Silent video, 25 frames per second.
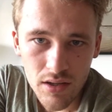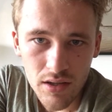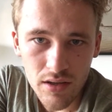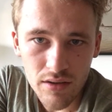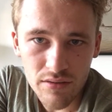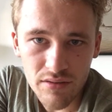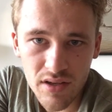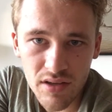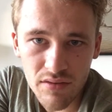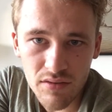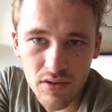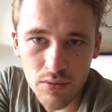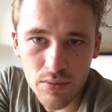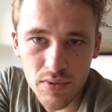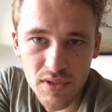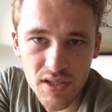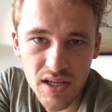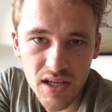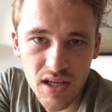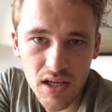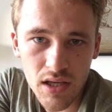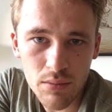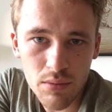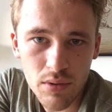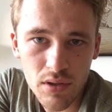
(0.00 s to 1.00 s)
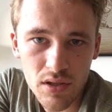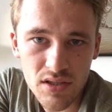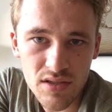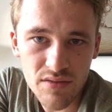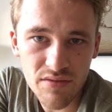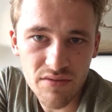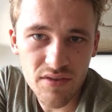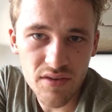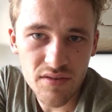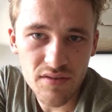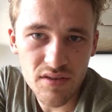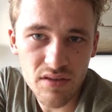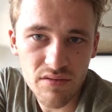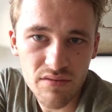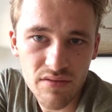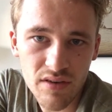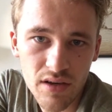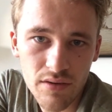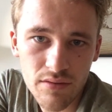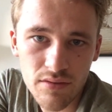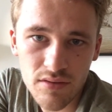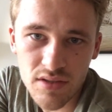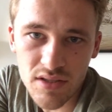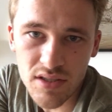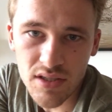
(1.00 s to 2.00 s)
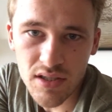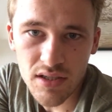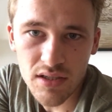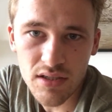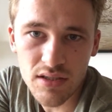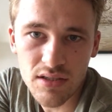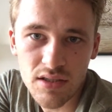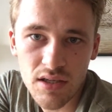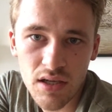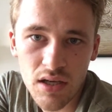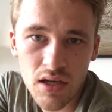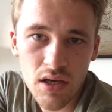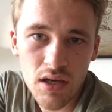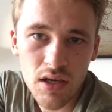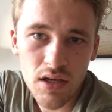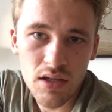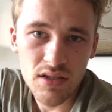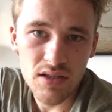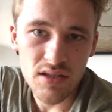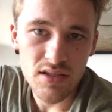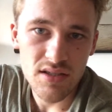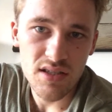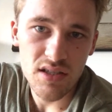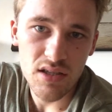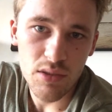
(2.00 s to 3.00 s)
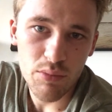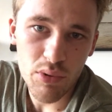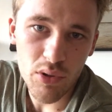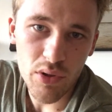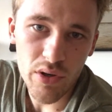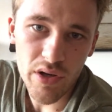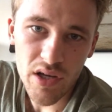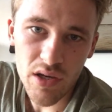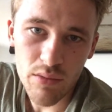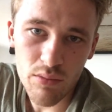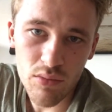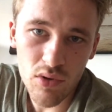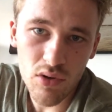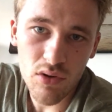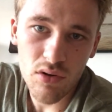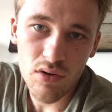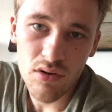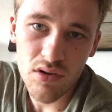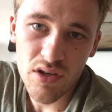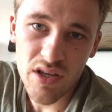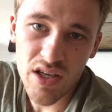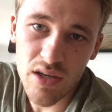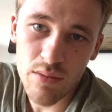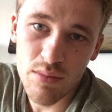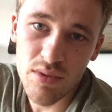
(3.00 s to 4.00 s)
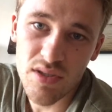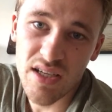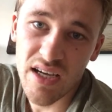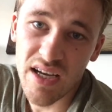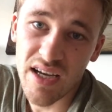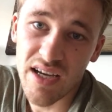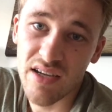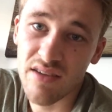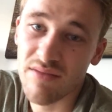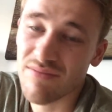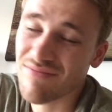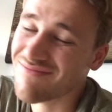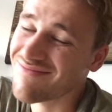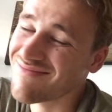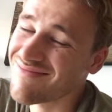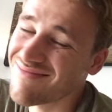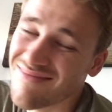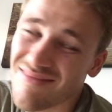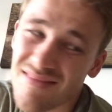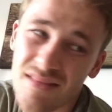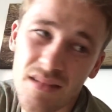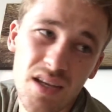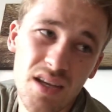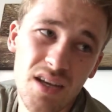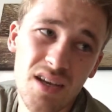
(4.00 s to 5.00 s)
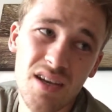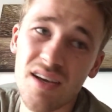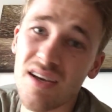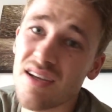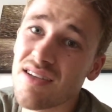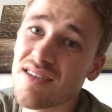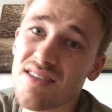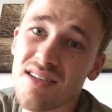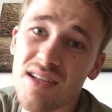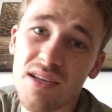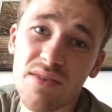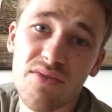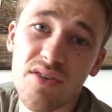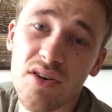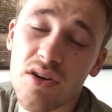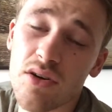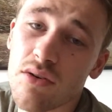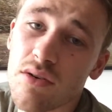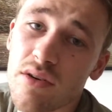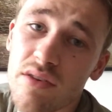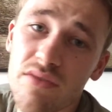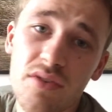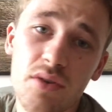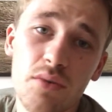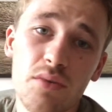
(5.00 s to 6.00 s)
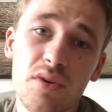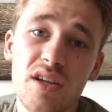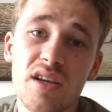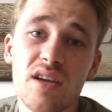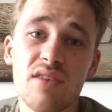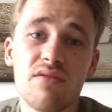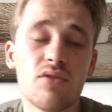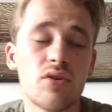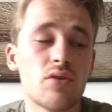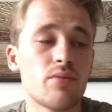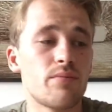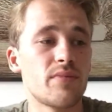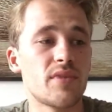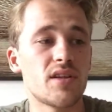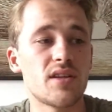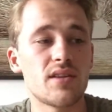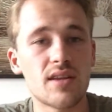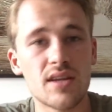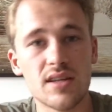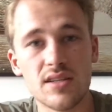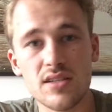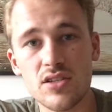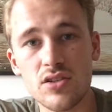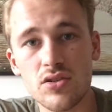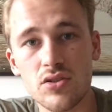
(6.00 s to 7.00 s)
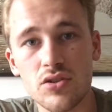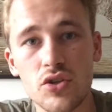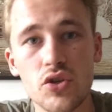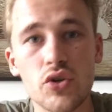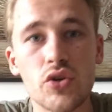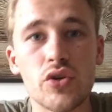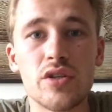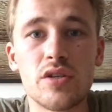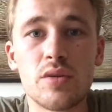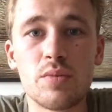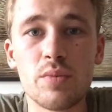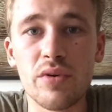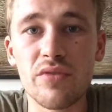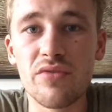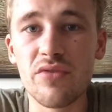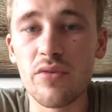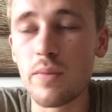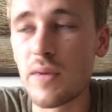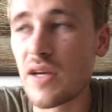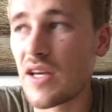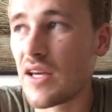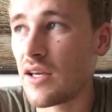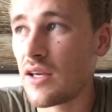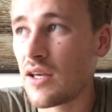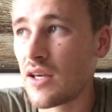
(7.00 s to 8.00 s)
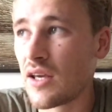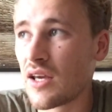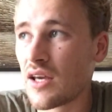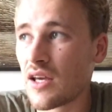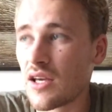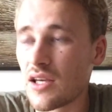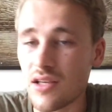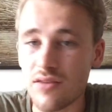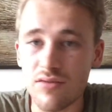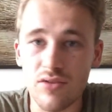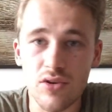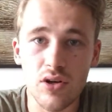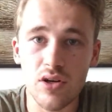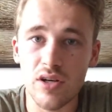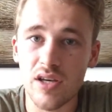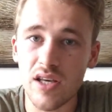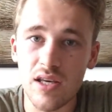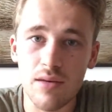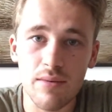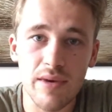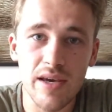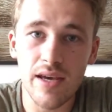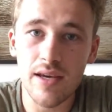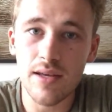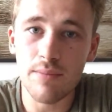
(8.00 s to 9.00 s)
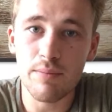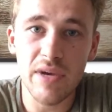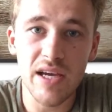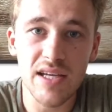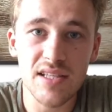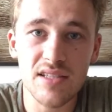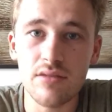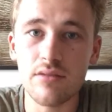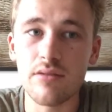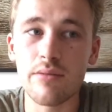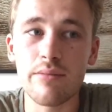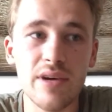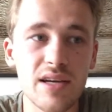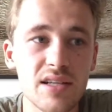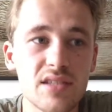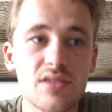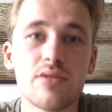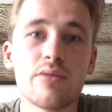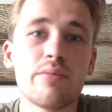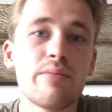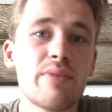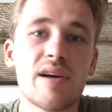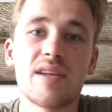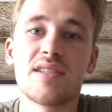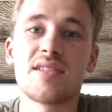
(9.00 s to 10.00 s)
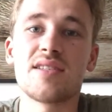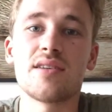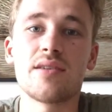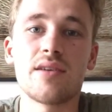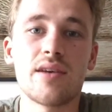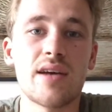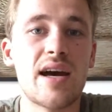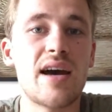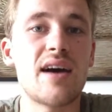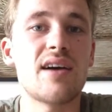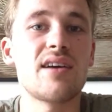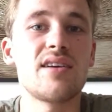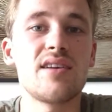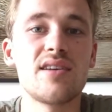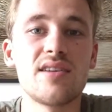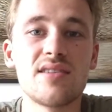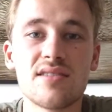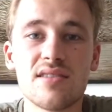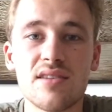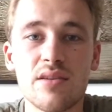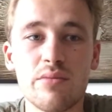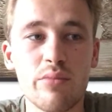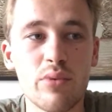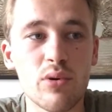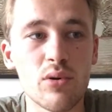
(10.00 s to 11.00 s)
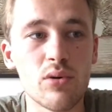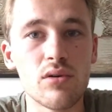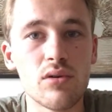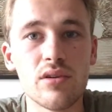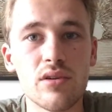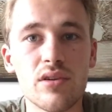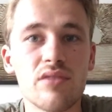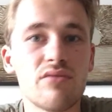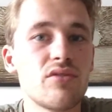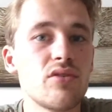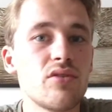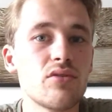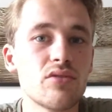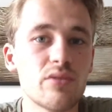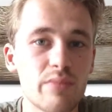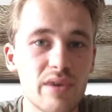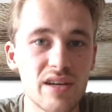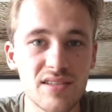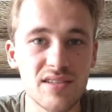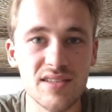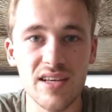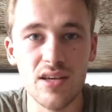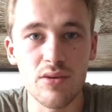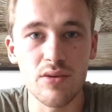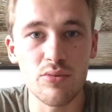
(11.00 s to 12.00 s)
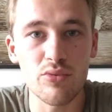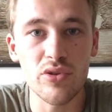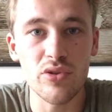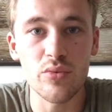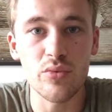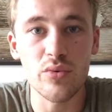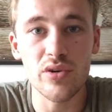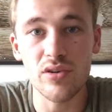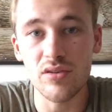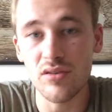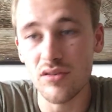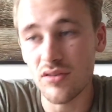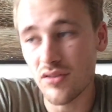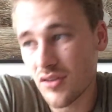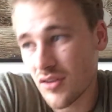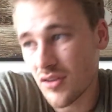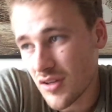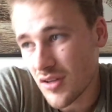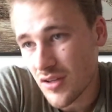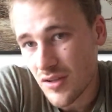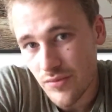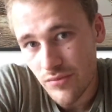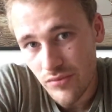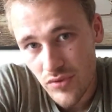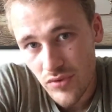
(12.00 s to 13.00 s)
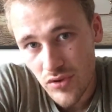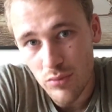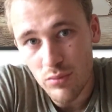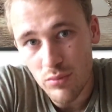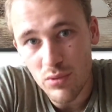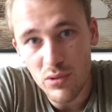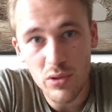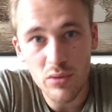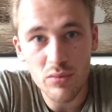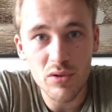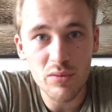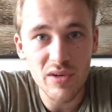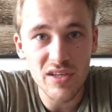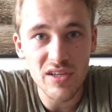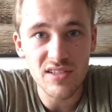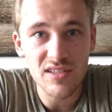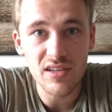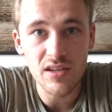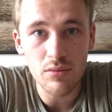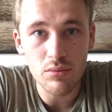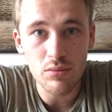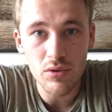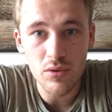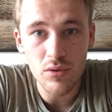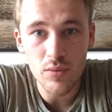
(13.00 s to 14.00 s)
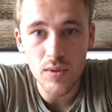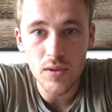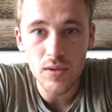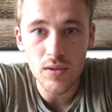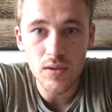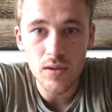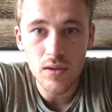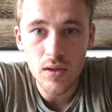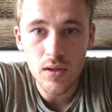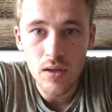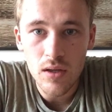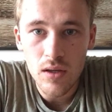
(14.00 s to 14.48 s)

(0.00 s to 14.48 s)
I've given up as a keeper because I'm 15, 5'6". Didn't see the point anymore. Keeper's height. It's difficult. If you want to give up, then that's your choice. But for me, you've got to keep getting better and better and better. Height isn't important if you're the best keeper in the world. So become the best keeper in the world.